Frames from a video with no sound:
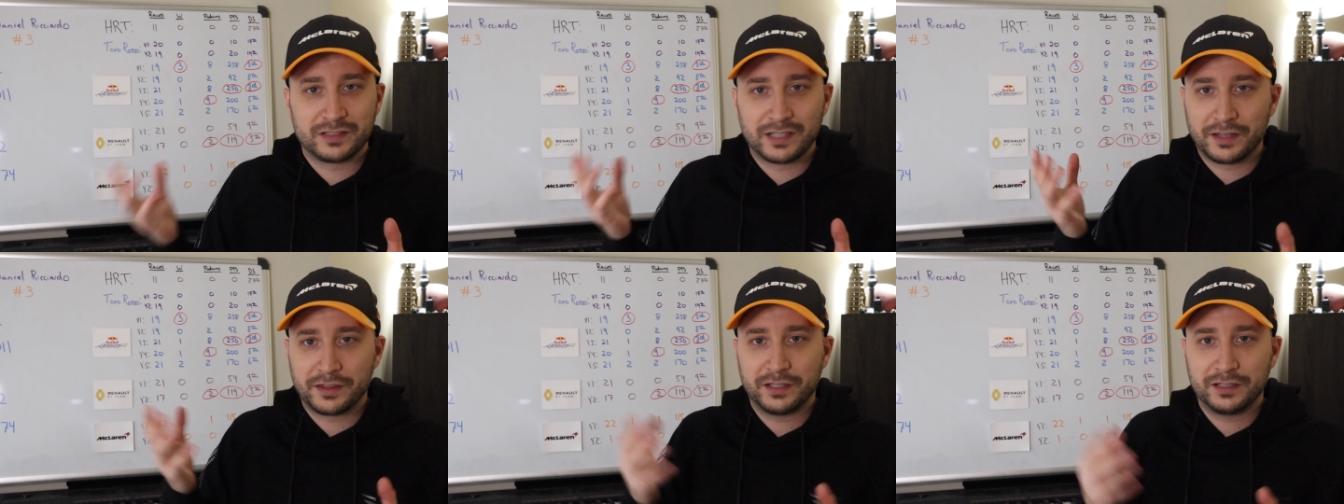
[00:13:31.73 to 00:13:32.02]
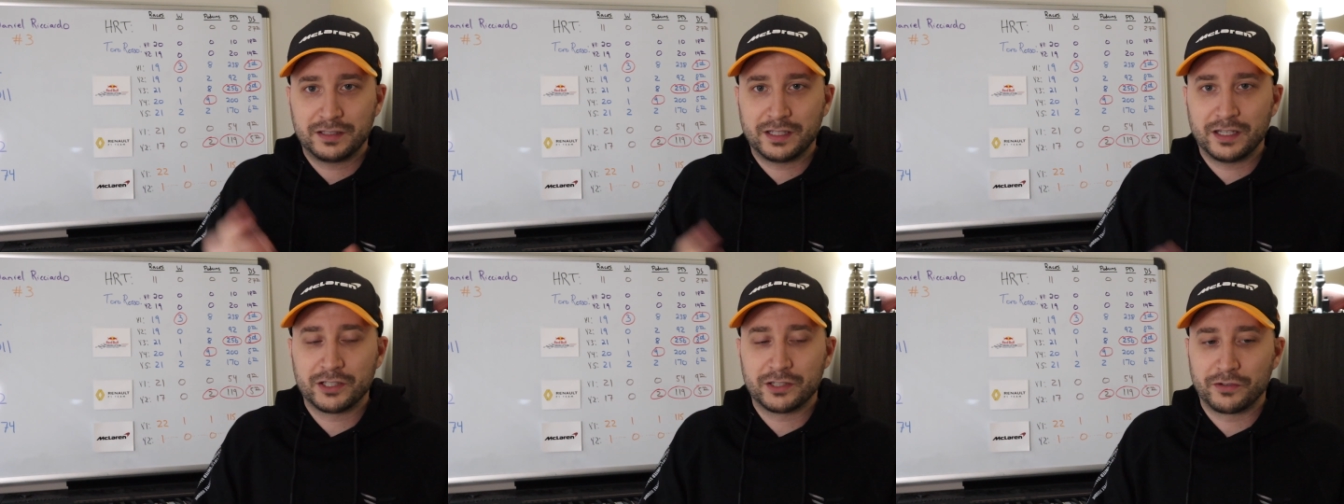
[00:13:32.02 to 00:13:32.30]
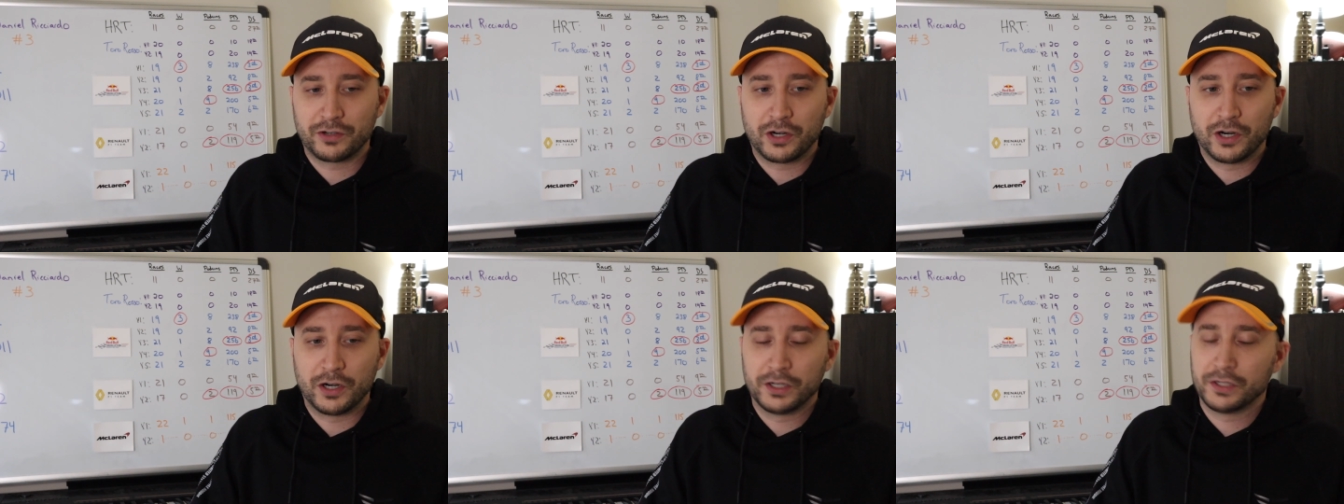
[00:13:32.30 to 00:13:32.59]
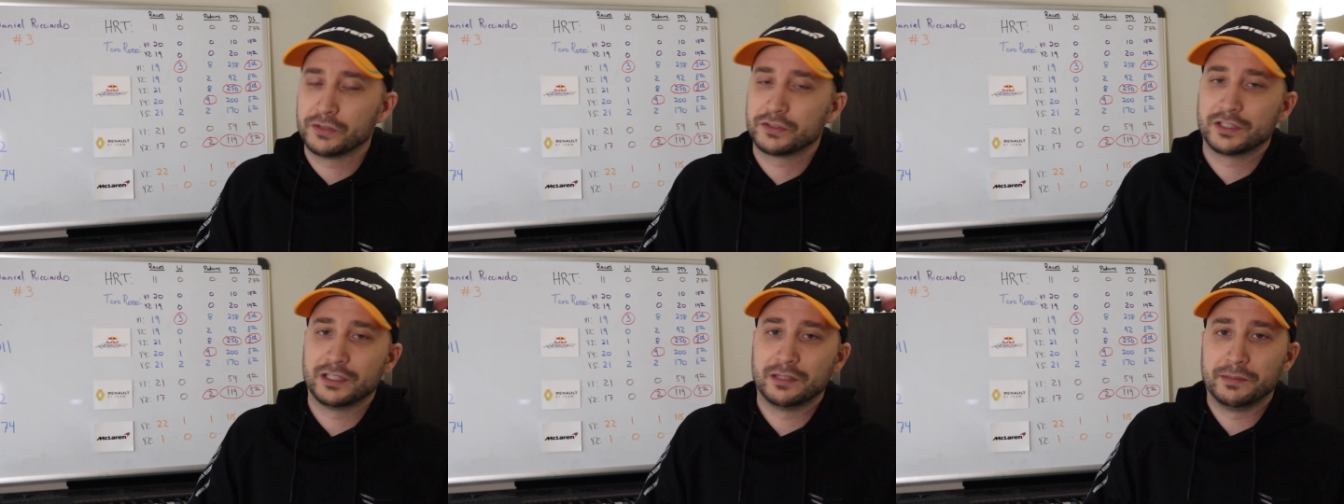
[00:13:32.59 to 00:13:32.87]
I think Daniel
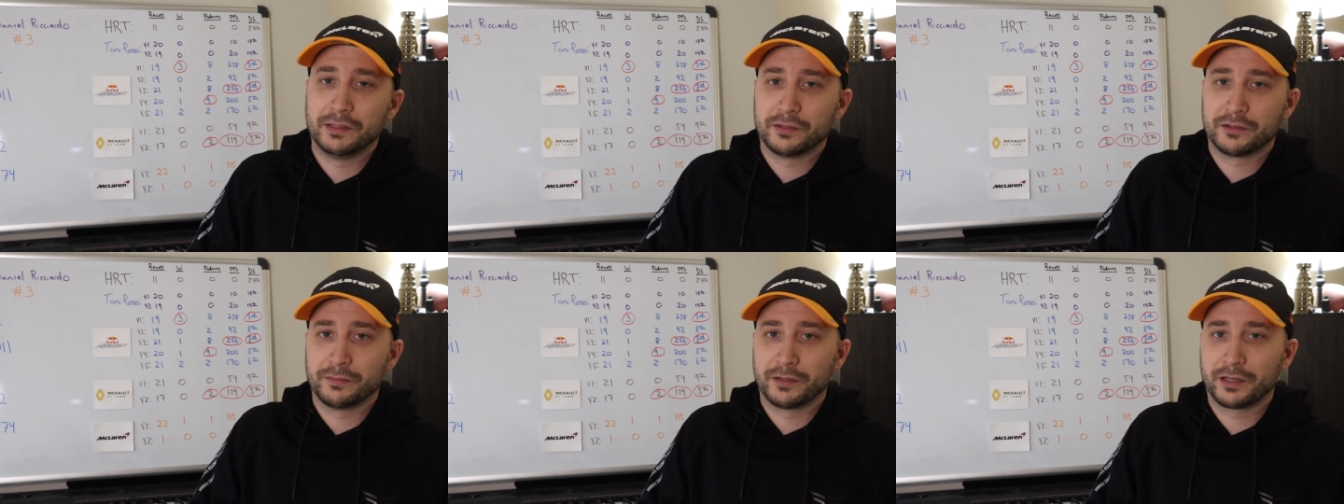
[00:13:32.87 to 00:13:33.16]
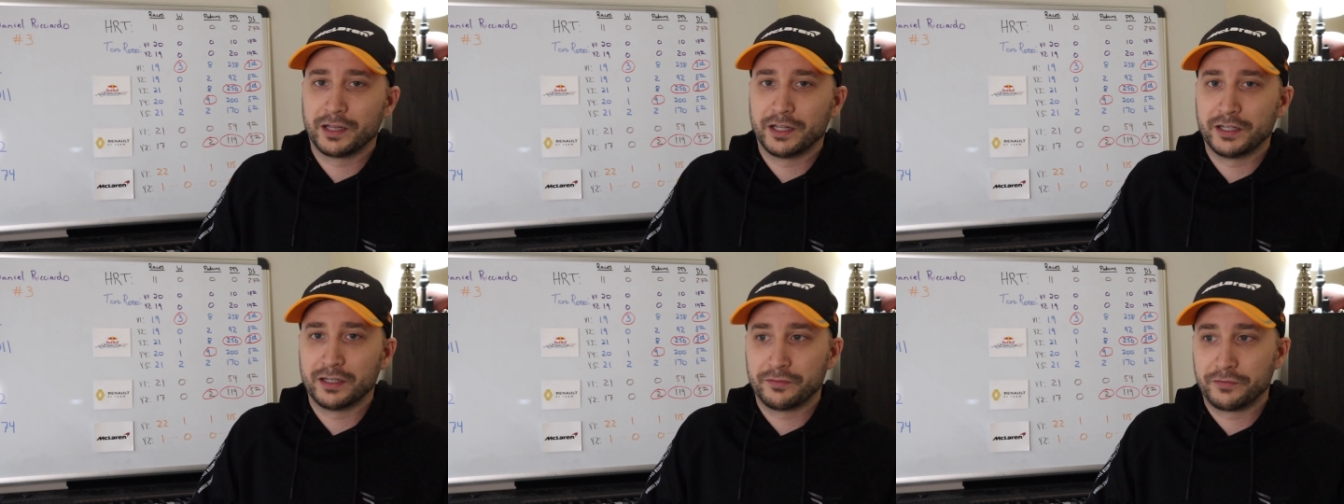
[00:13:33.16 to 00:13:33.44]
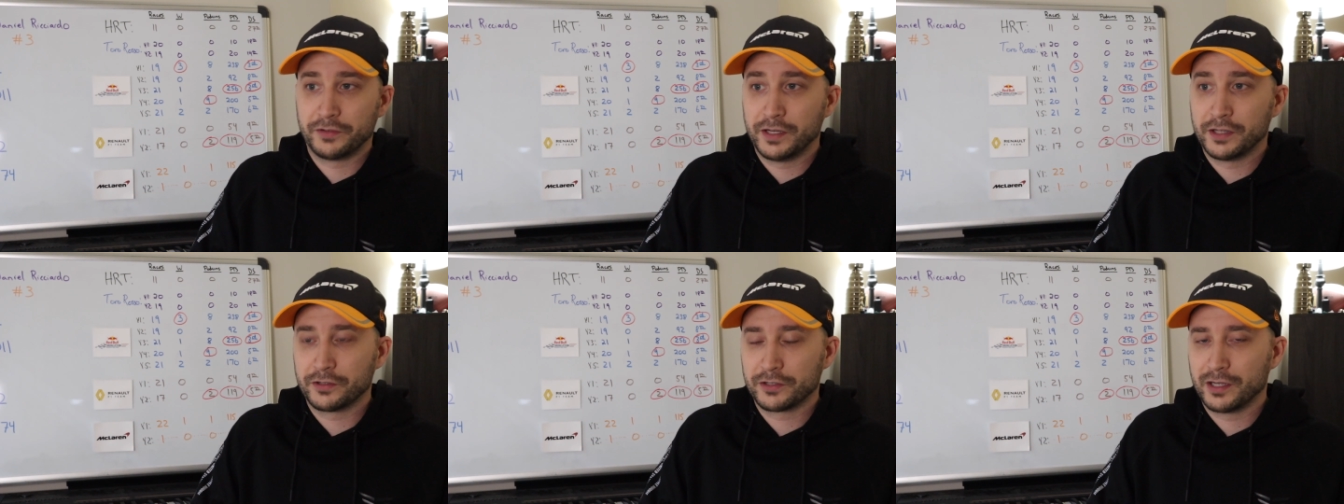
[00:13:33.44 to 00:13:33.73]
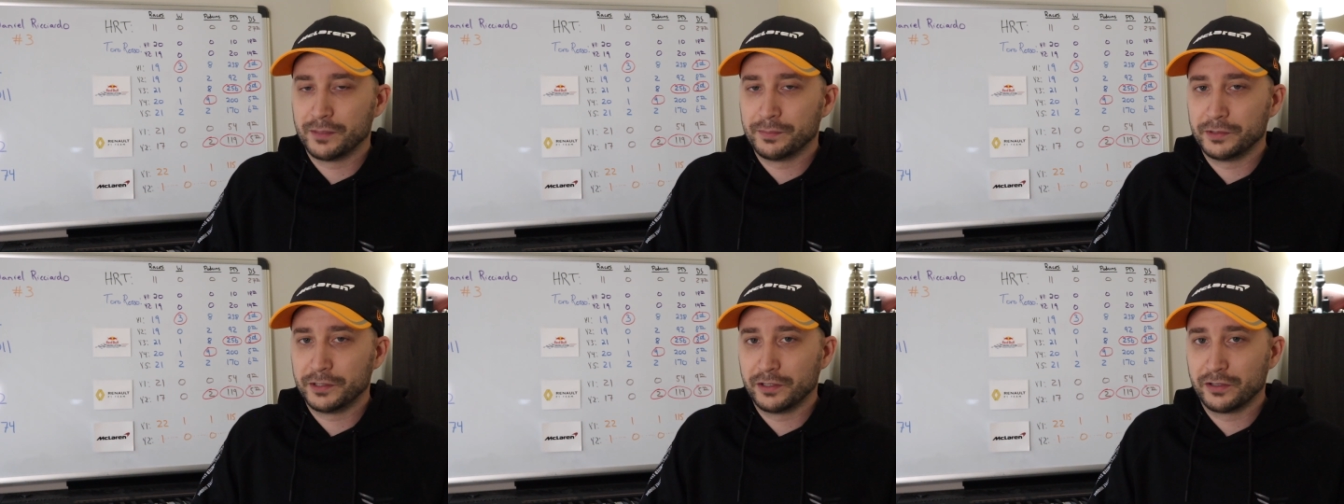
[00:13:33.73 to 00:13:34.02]
Ricciardo is going to be with McLaren for another
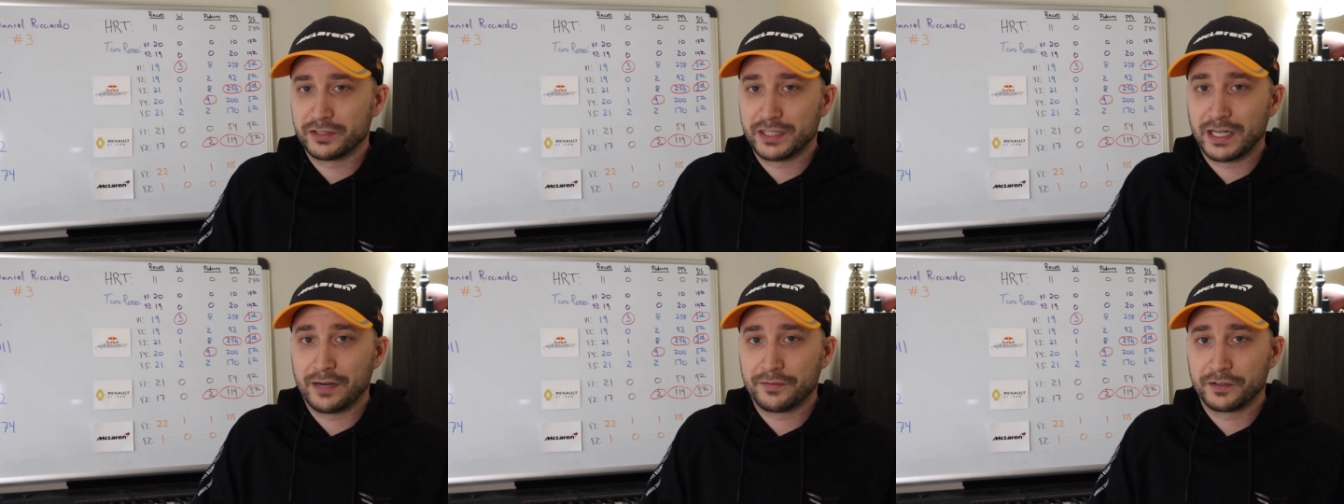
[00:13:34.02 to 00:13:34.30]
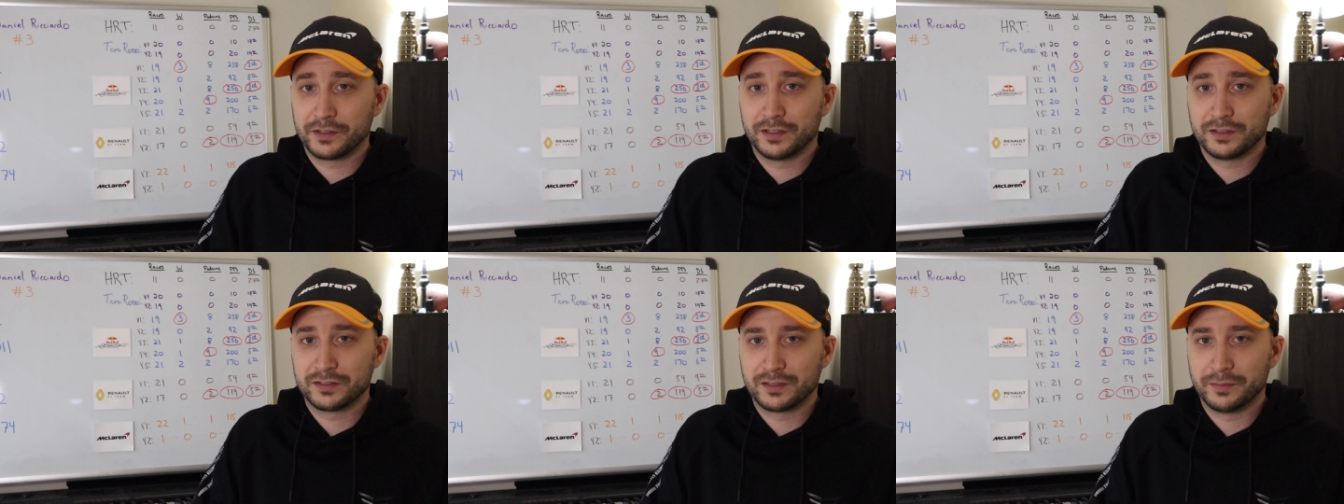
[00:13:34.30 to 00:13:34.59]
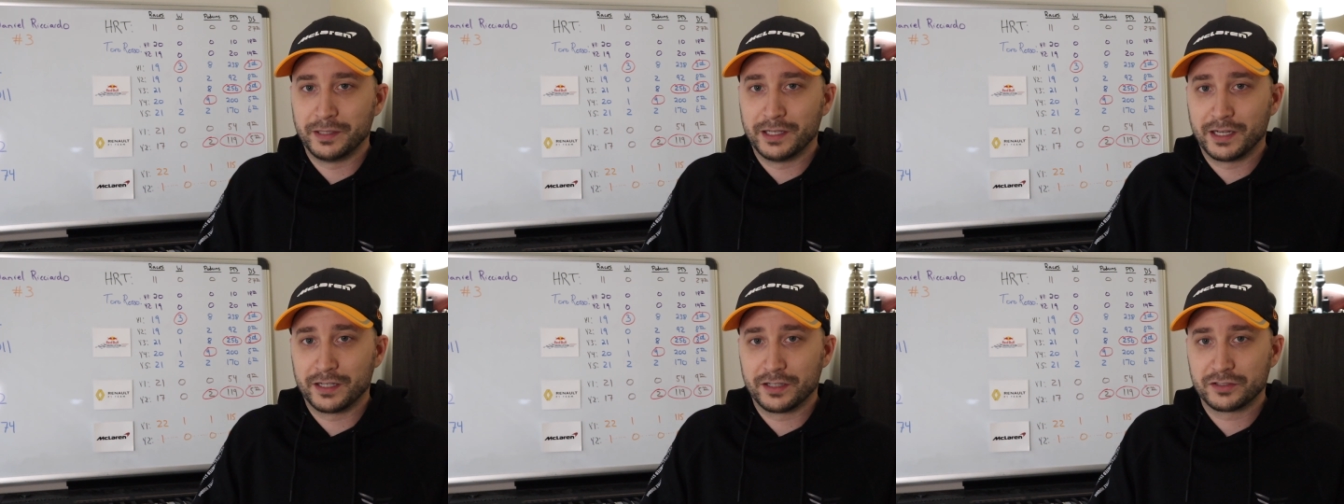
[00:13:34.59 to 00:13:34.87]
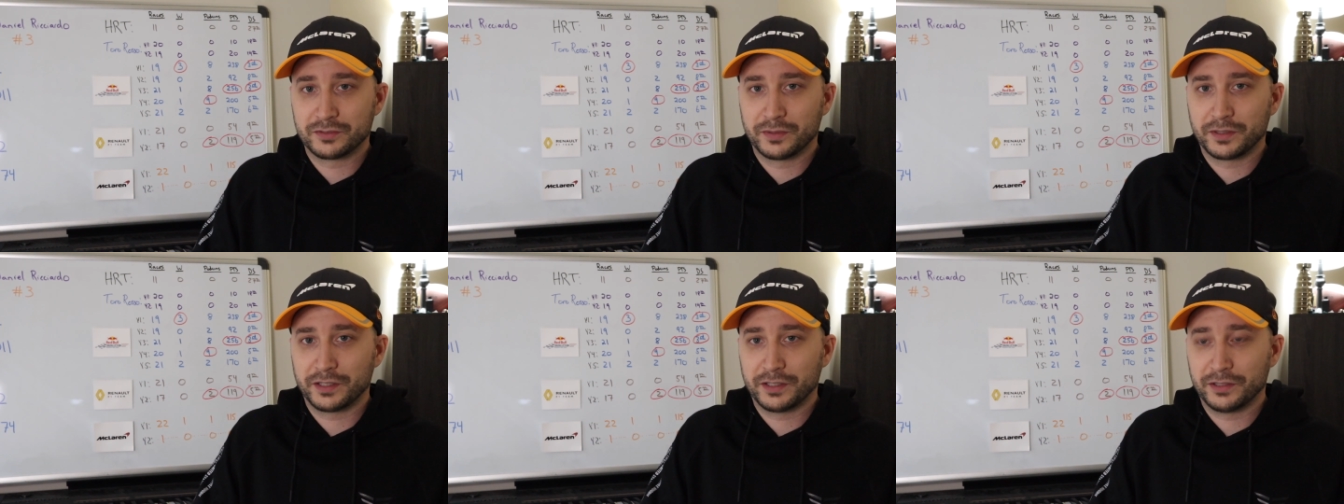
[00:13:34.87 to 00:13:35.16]
couple years after this, to be
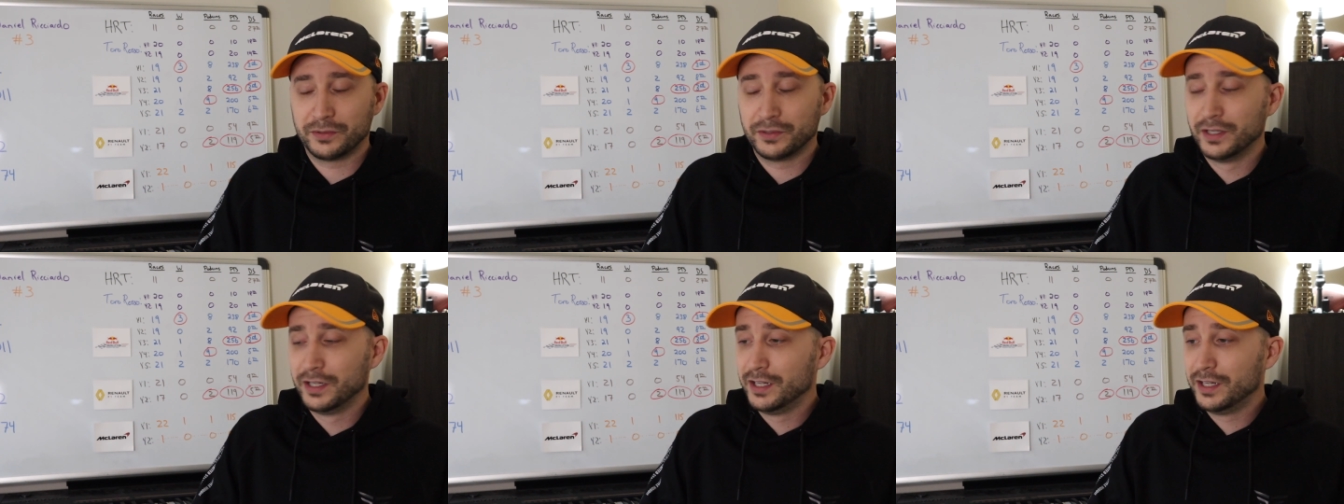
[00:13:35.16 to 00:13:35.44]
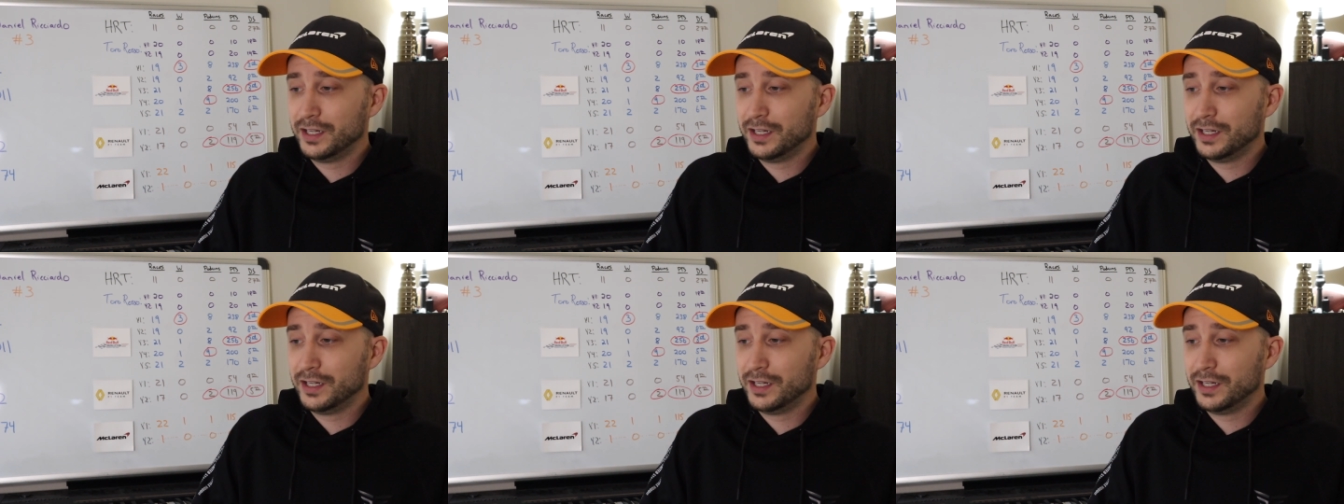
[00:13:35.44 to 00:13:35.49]
honest with you,